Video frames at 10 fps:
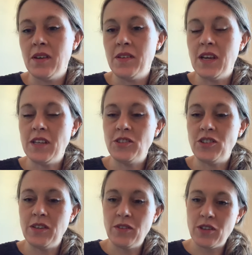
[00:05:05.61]
The
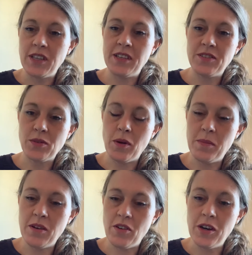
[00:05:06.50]
energy of looking into a
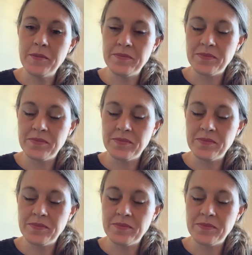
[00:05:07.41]
mirror,